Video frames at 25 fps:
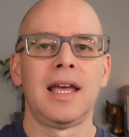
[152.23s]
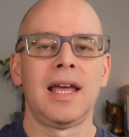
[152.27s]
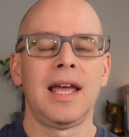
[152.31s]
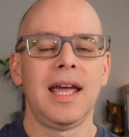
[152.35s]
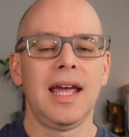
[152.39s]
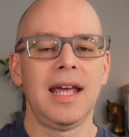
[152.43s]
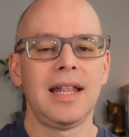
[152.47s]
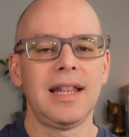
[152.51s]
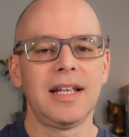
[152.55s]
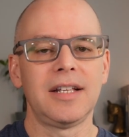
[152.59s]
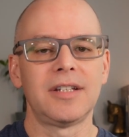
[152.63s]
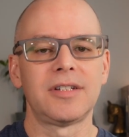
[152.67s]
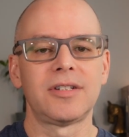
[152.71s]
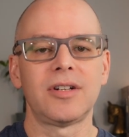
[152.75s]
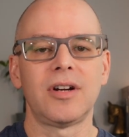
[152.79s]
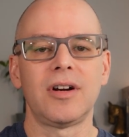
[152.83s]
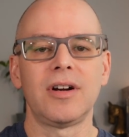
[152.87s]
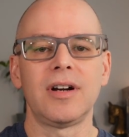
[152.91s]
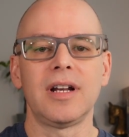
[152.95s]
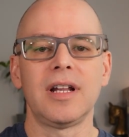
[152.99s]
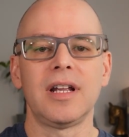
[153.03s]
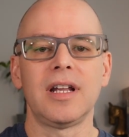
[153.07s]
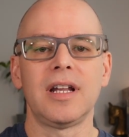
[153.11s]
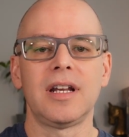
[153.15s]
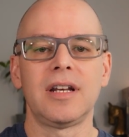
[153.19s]
And they
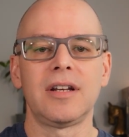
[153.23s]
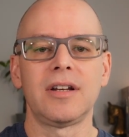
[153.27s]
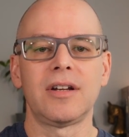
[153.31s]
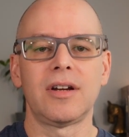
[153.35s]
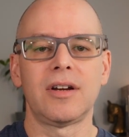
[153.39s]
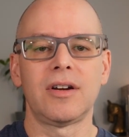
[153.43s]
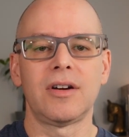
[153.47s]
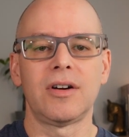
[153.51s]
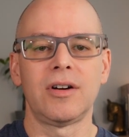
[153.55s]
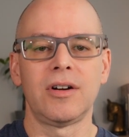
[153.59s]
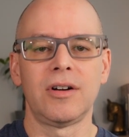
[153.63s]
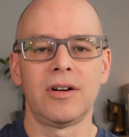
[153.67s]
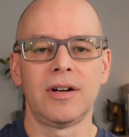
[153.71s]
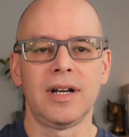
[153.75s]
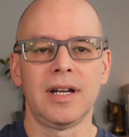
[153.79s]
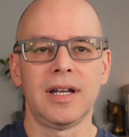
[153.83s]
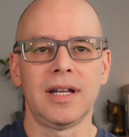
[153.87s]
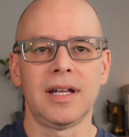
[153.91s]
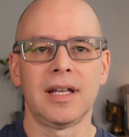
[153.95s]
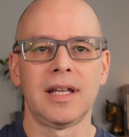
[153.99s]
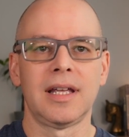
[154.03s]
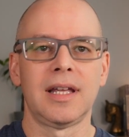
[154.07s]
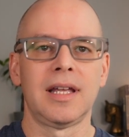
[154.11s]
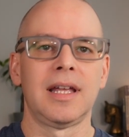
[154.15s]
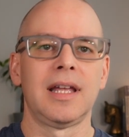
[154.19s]
start
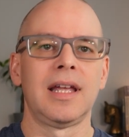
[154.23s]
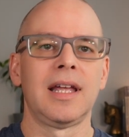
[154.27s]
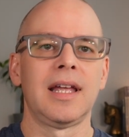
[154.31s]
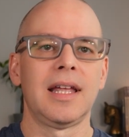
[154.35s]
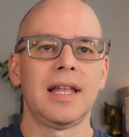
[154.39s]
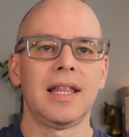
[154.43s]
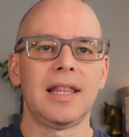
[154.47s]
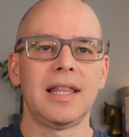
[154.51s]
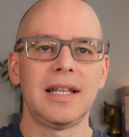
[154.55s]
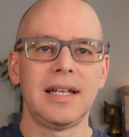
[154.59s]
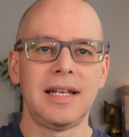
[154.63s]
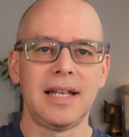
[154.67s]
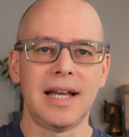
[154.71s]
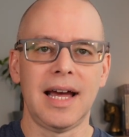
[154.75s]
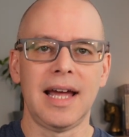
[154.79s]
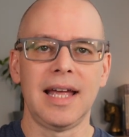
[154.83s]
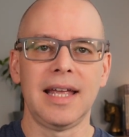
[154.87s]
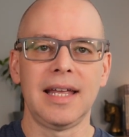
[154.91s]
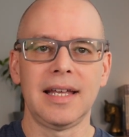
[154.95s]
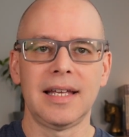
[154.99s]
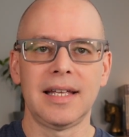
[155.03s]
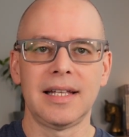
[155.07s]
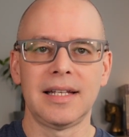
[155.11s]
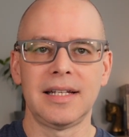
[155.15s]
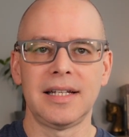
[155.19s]
incurring the
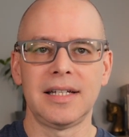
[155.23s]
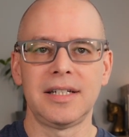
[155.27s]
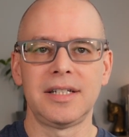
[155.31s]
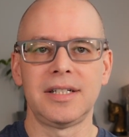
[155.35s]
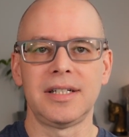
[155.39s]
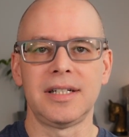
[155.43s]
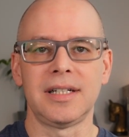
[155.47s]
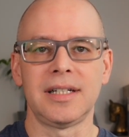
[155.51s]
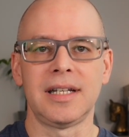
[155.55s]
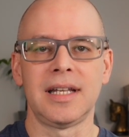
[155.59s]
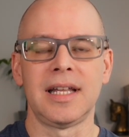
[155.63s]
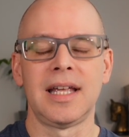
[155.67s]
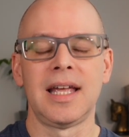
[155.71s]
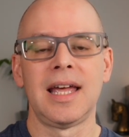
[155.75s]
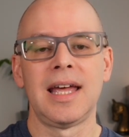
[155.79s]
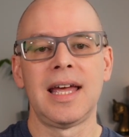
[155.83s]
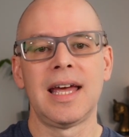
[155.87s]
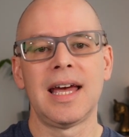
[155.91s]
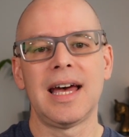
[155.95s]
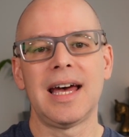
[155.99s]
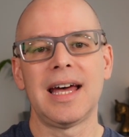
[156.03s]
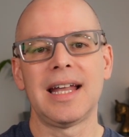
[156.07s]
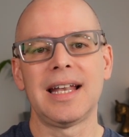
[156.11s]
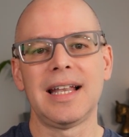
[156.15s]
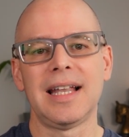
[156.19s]
dying condition
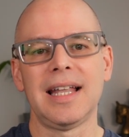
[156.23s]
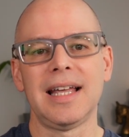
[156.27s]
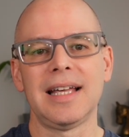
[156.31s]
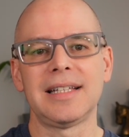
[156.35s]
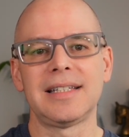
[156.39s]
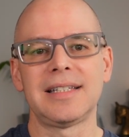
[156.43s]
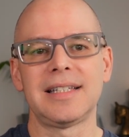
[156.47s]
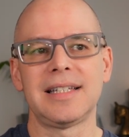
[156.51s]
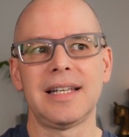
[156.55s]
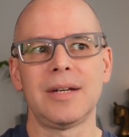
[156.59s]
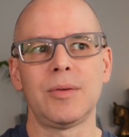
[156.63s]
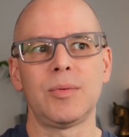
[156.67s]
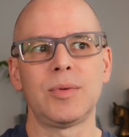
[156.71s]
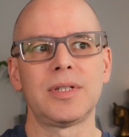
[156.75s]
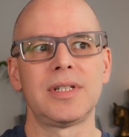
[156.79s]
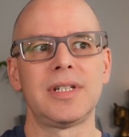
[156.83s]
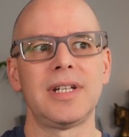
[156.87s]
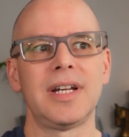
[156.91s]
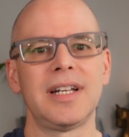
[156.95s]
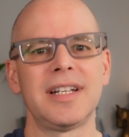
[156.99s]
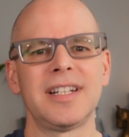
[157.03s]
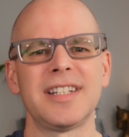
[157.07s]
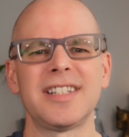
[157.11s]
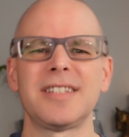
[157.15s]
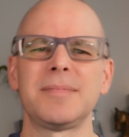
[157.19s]
unless it was
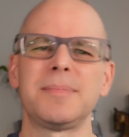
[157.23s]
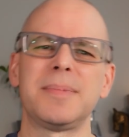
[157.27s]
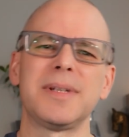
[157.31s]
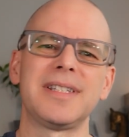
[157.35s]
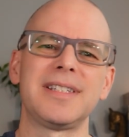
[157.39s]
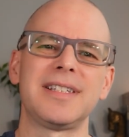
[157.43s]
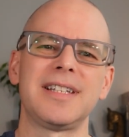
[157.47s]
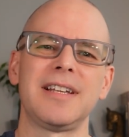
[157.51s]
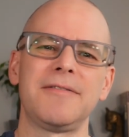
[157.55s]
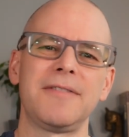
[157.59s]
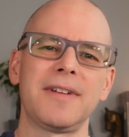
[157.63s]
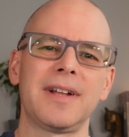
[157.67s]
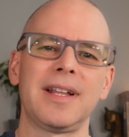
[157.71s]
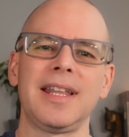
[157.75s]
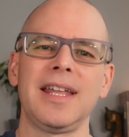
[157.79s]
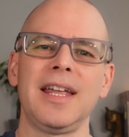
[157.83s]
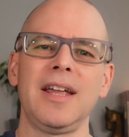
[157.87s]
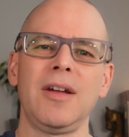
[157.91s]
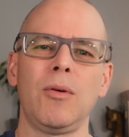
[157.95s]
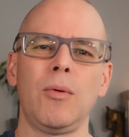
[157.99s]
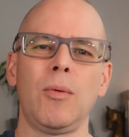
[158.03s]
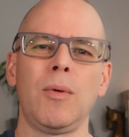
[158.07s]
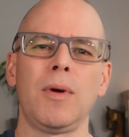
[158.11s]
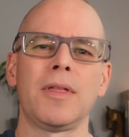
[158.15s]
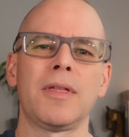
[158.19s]
done specifically
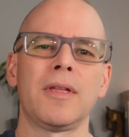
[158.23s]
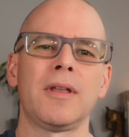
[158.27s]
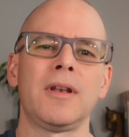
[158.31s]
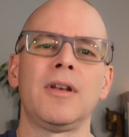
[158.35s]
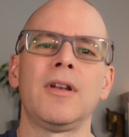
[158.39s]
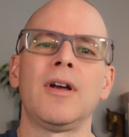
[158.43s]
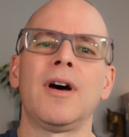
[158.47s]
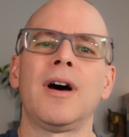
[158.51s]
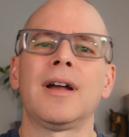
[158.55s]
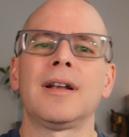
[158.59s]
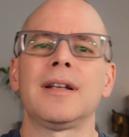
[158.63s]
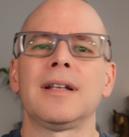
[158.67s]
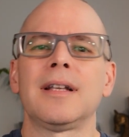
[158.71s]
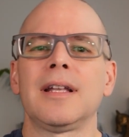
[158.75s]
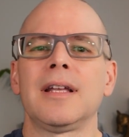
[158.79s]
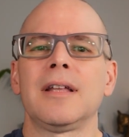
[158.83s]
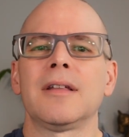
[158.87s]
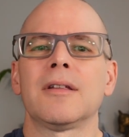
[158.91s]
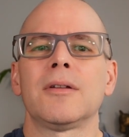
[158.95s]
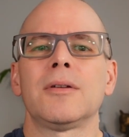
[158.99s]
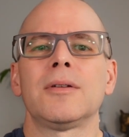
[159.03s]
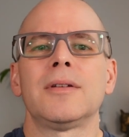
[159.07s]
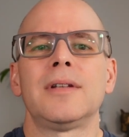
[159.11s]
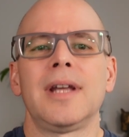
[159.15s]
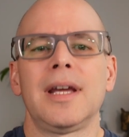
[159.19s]
with
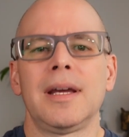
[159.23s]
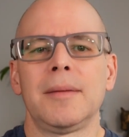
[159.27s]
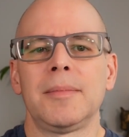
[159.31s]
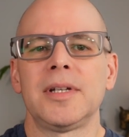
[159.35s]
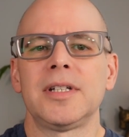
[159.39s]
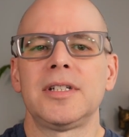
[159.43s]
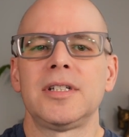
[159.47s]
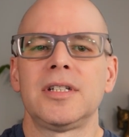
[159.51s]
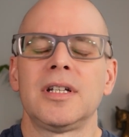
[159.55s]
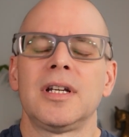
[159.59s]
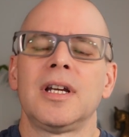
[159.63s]
non-lethal damage.